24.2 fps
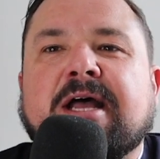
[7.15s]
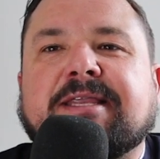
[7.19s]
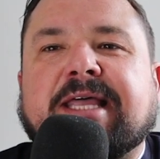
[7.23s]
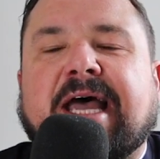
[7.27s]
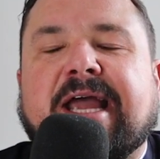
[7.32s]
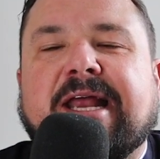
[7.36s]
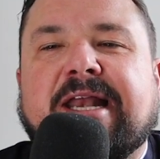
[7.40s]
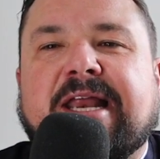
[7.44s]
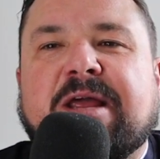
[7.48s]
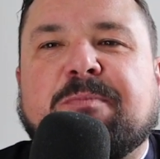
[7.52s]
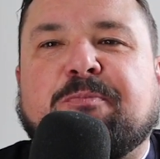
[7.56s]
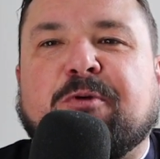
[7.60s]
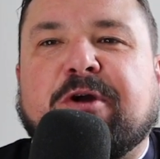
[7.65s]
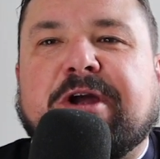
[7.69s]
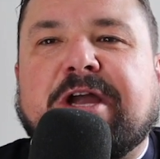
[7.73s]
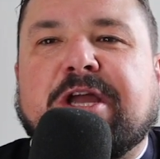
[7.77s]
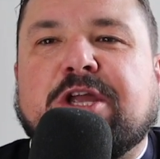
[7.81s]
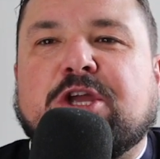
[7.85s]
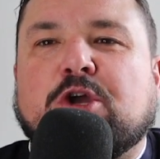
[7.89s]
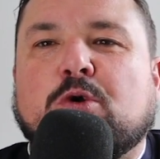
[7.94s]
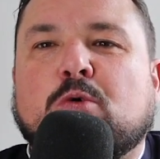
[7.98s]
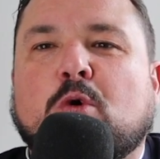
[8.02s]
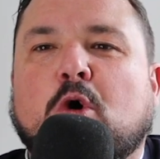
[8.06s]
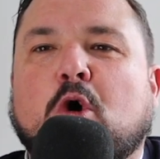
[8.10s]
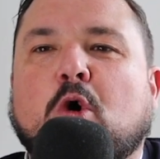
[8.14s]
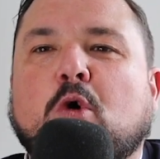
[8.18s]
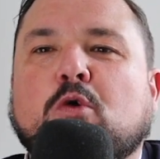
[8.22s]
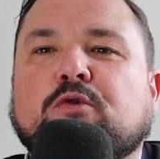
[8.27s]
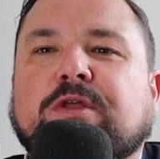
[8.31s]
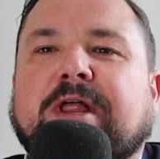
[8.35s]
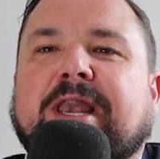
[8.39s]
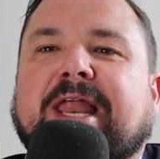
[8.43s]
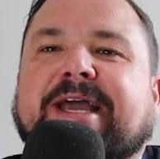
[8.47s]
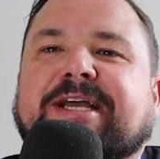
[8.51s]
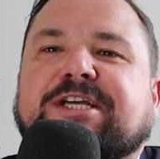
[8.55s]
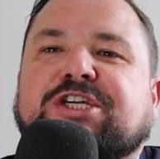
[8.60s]
daily bringing you all
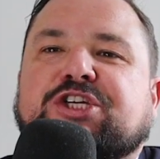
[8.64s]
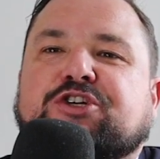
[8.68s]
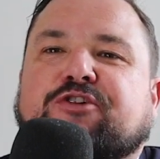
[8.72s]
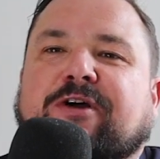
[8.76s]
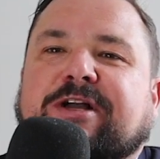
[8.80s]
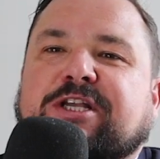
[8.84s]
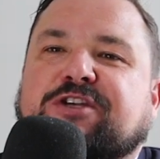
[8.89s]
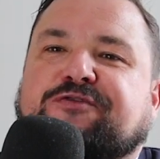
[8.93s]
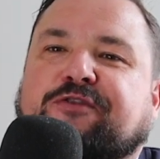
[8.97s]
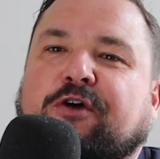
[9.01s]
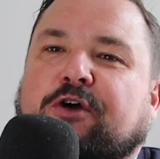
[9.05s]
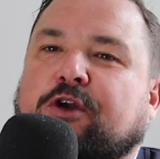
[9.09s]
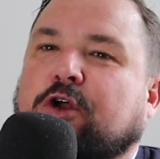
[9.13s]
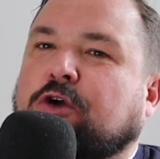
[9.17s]
the latest transfer